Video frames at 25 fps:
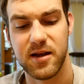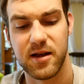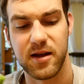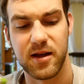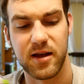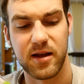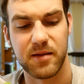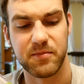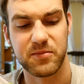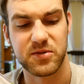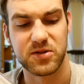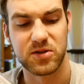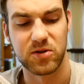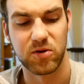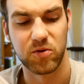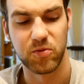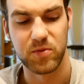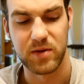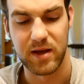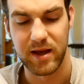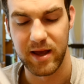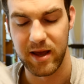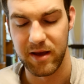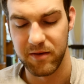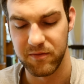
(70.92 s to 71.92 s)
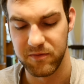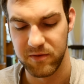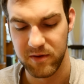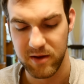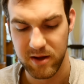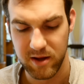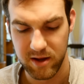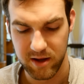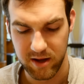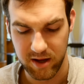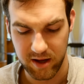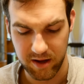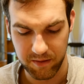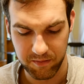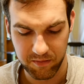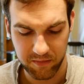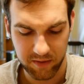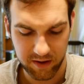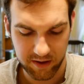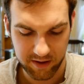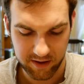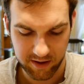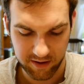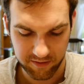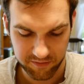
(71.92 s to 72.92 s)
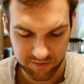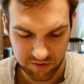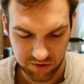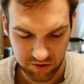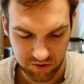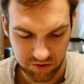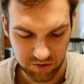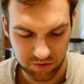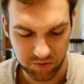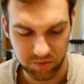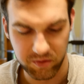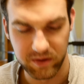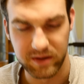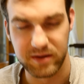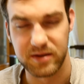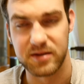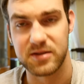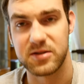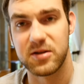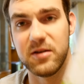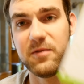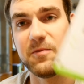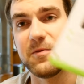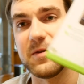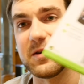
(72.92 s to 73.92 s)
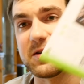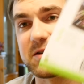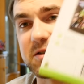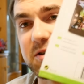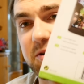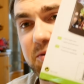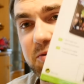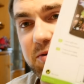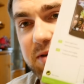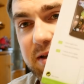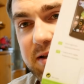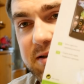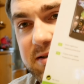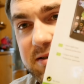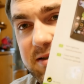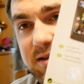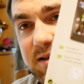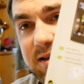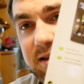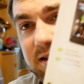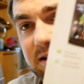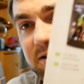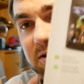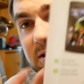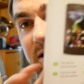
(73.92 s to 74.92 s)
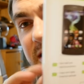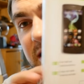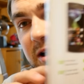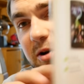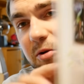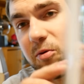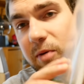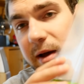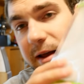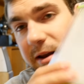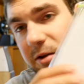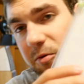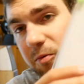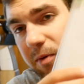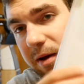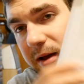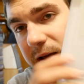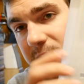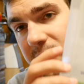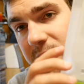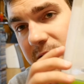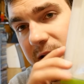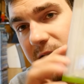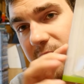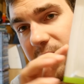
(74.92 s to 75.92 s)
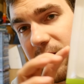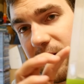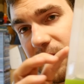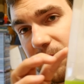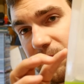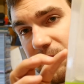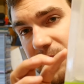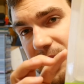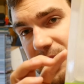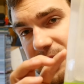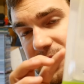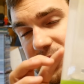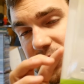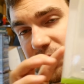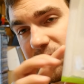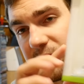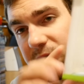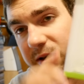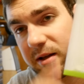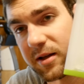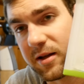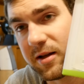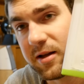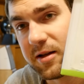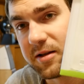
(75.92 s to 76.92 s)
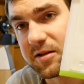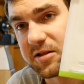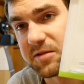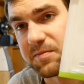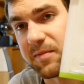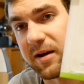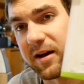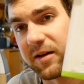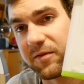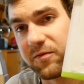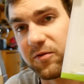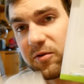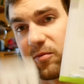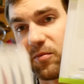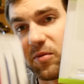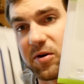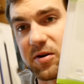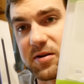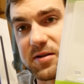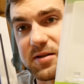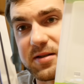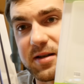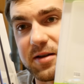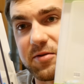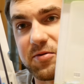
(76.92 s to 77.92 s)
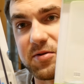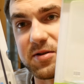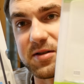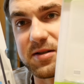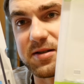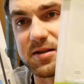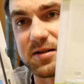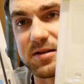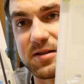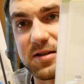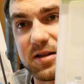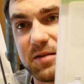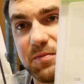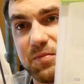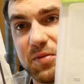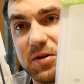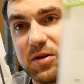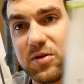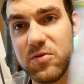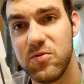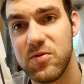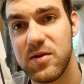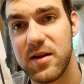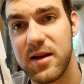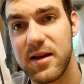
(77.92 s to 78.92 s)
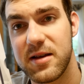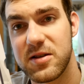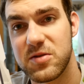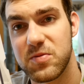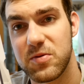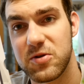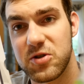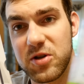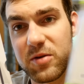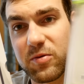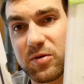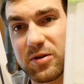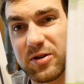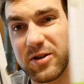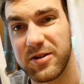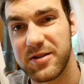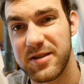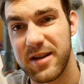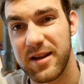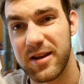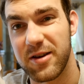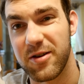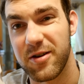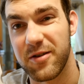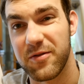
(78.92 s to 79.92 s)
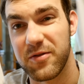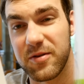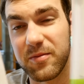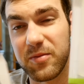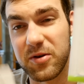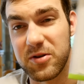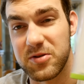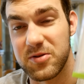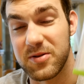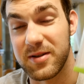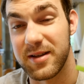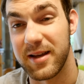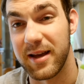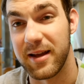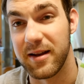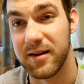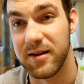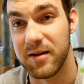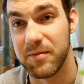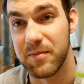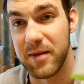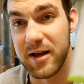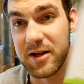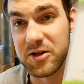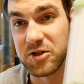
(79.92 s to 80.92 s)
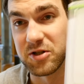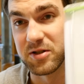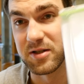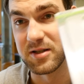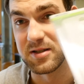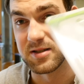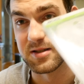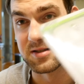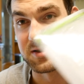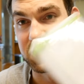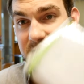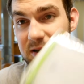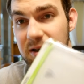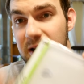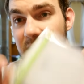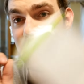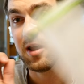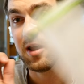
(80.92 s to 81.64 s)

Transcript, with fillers: um, so we have um, enough to do with the software. So you can see here right away um, next to the smartphone box there is this TPU case which I will not take out of the box. You can imagine this is a,